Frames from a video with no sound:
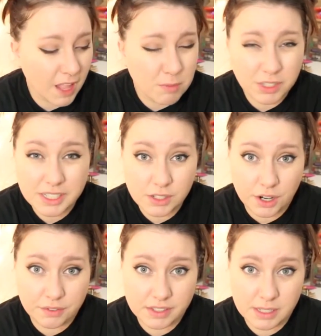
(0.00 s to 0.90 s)
I'm really
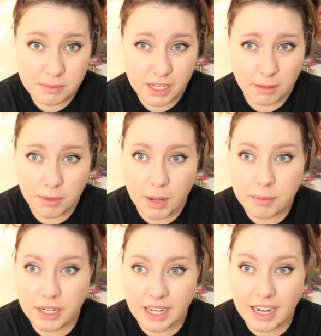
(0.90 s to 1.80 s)
sorry if it seems like I'm not
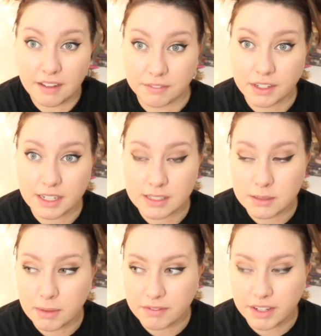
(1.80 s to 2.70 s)
putting an effort
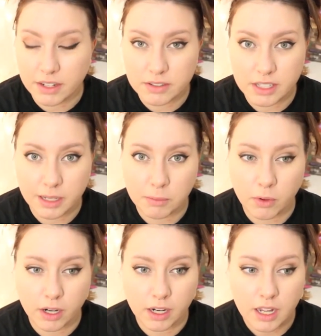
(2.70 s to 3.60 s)
into my videos
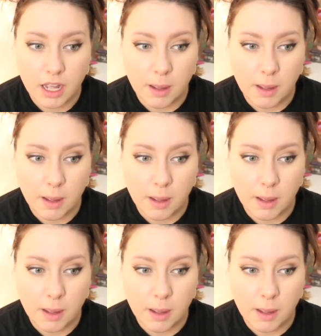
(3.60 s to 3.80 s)
anymore,